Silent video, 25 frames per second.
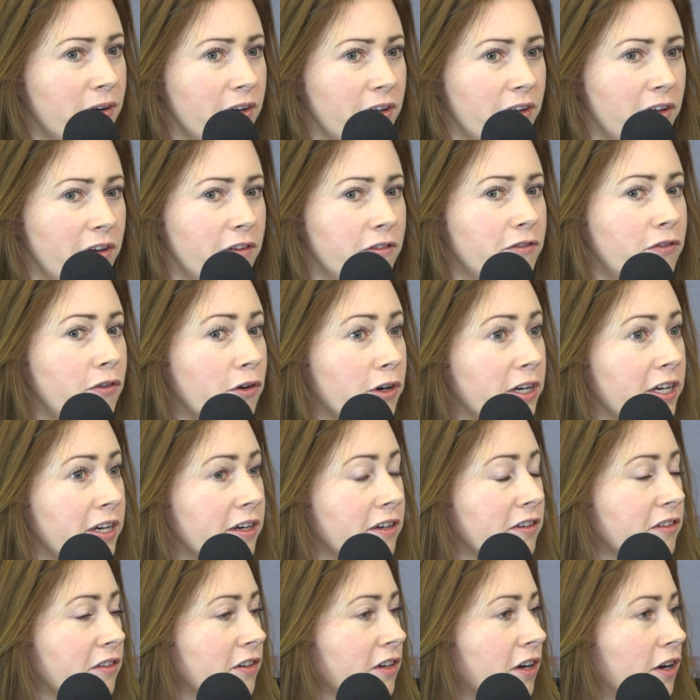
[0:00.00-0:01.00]
four
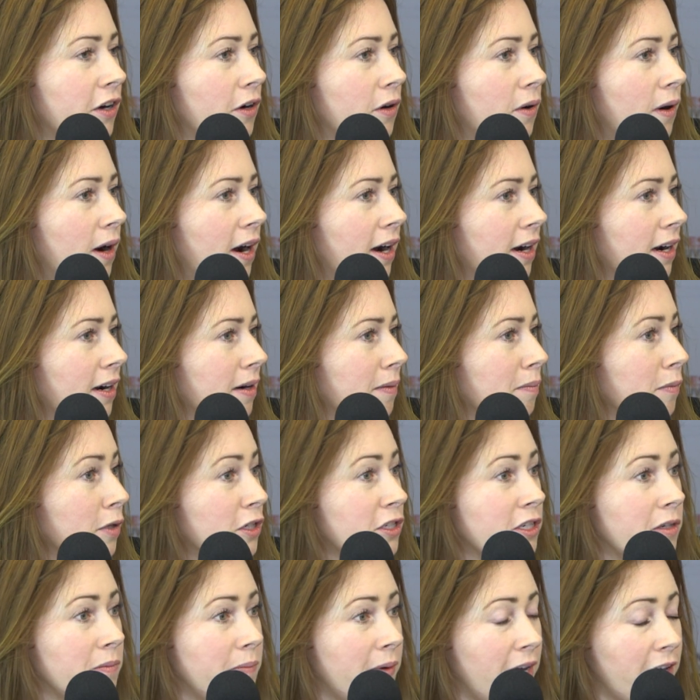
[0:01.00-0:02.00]
years ago, our
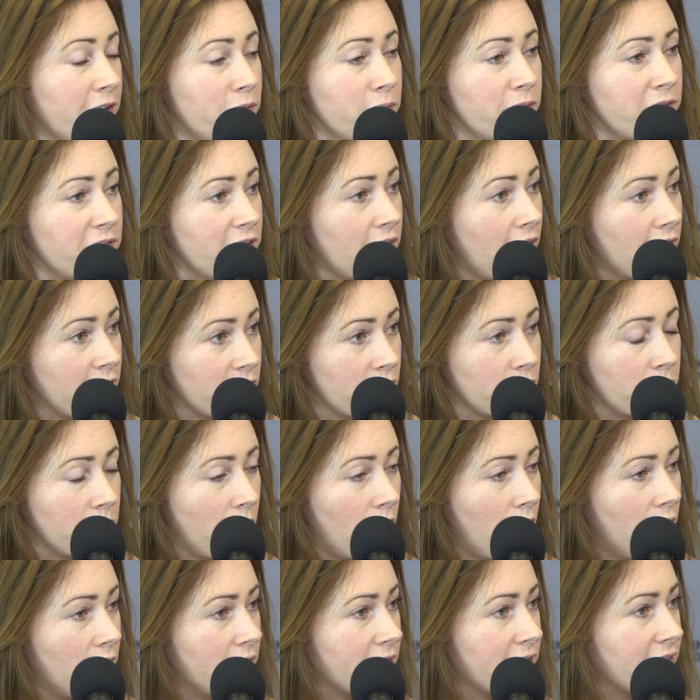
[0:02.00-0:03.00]
merchant base was a lot
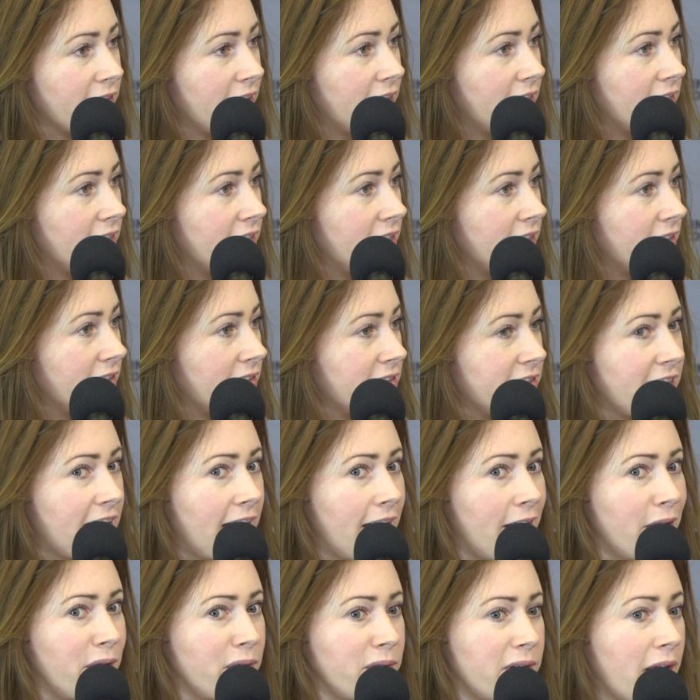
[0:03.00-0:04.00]
smaller than it is
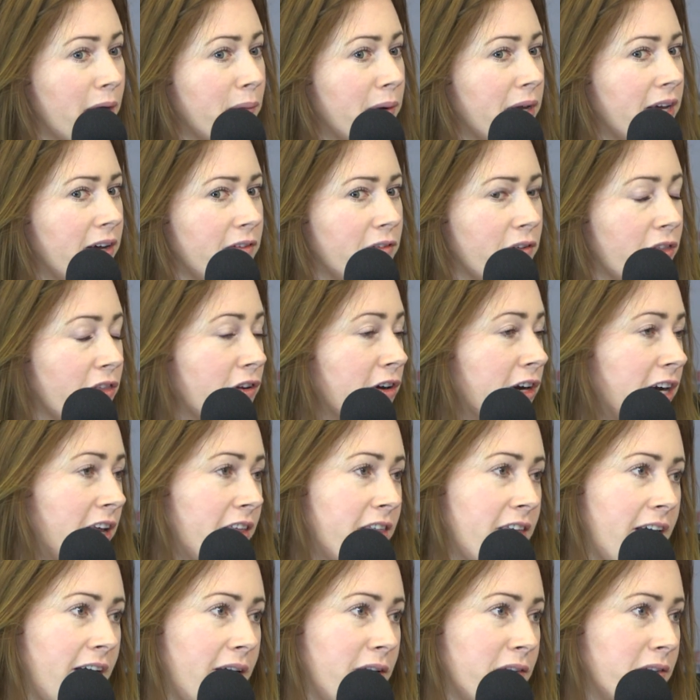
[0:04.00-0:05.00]
now. Now we have thirty
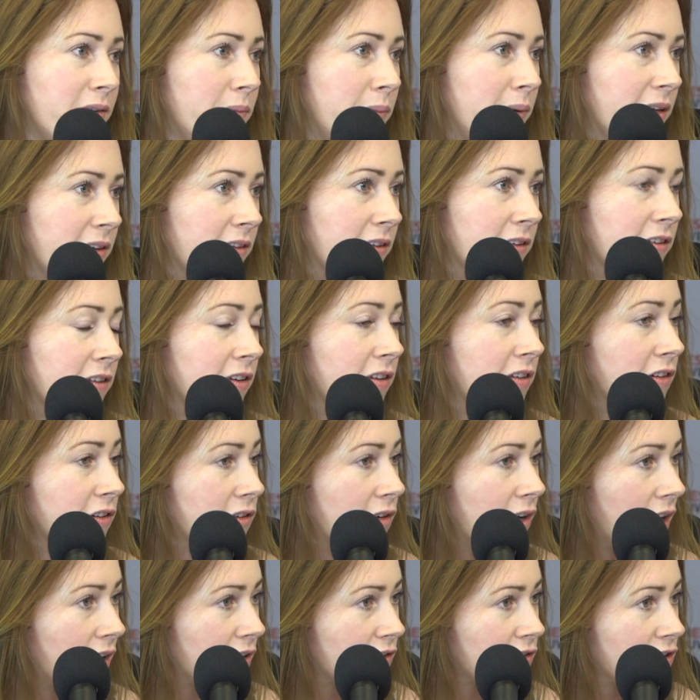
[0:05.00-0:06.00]
thousand businesses
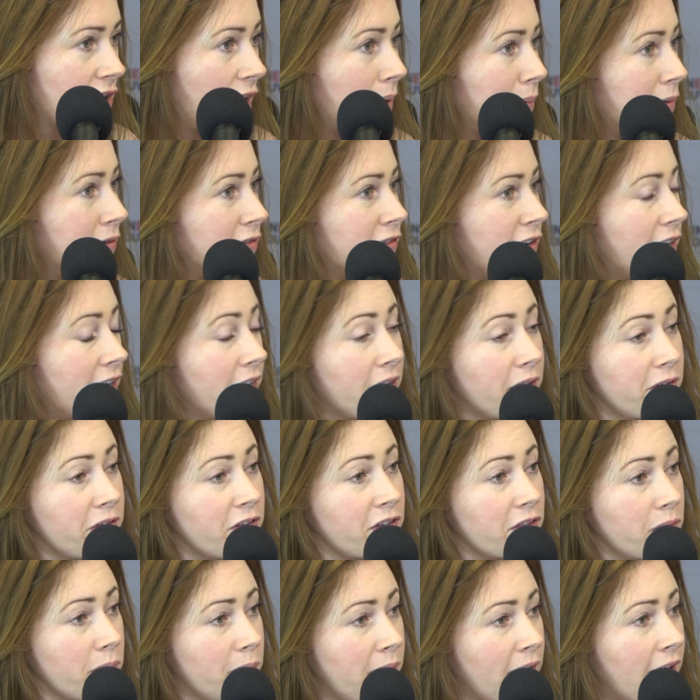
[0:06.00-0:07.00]
across Shopify
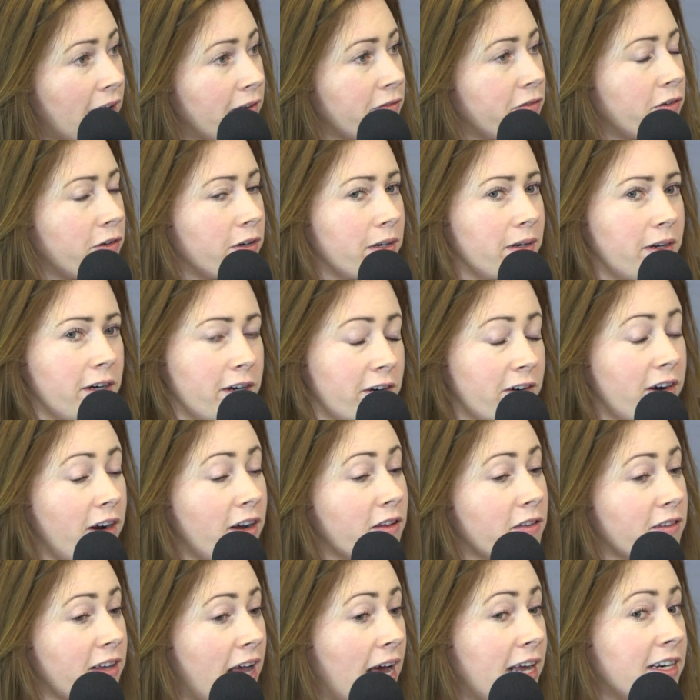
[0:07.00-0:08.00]
using the platform, or
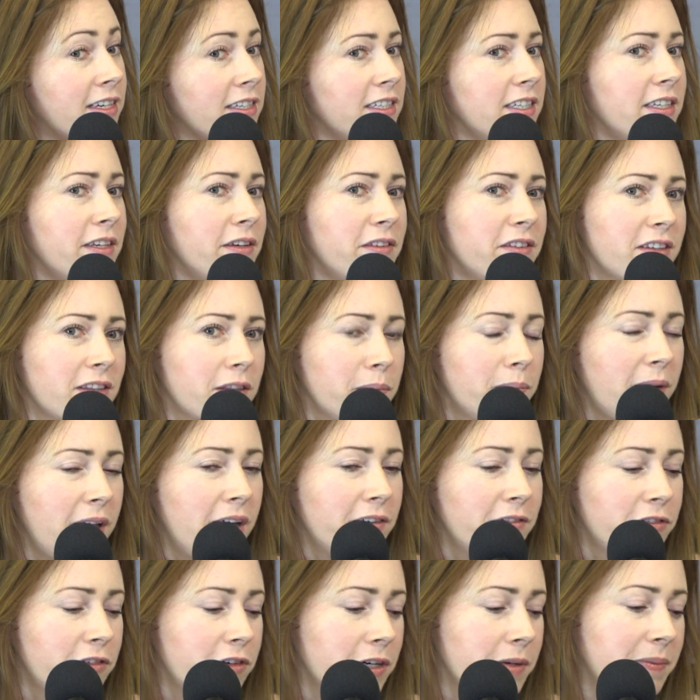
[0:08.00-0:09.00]
across Canada using the
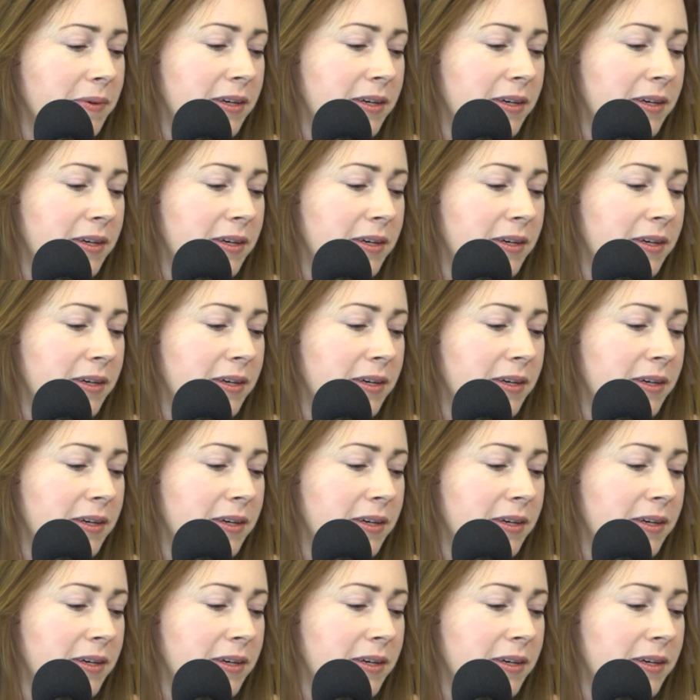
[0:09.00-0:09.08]
platform.